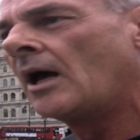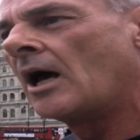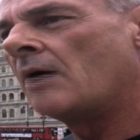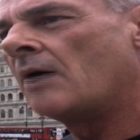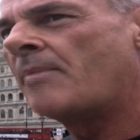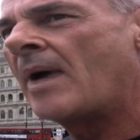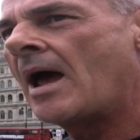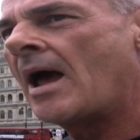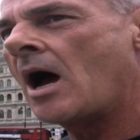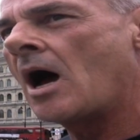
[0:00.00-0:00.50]

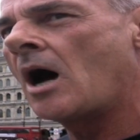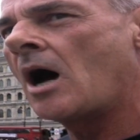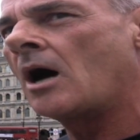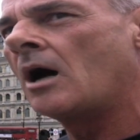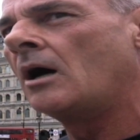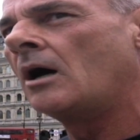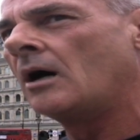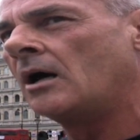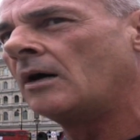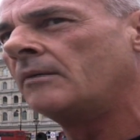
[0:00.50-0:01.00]

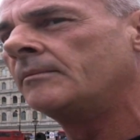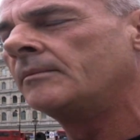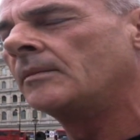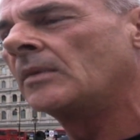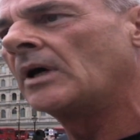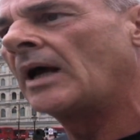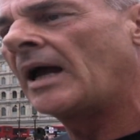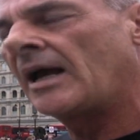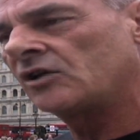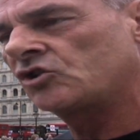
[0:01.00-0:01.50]
about um,
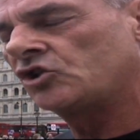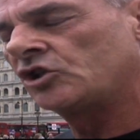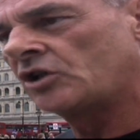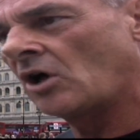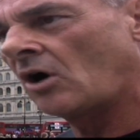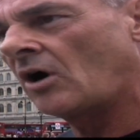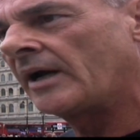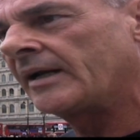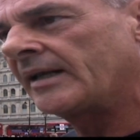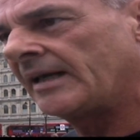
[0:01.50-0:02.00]
how she
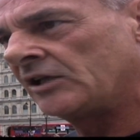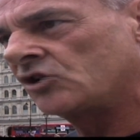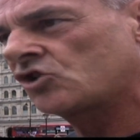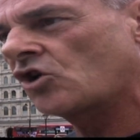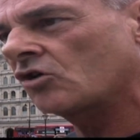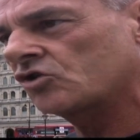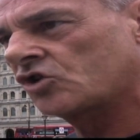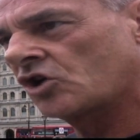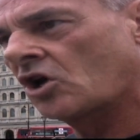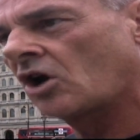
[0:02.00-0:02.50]
died in
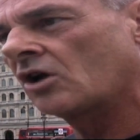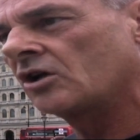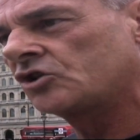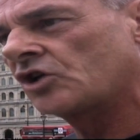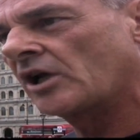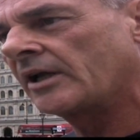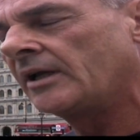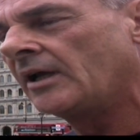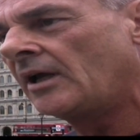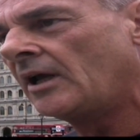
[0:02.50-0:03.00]

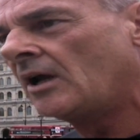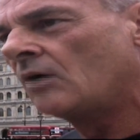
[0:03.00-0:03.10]
toxicology.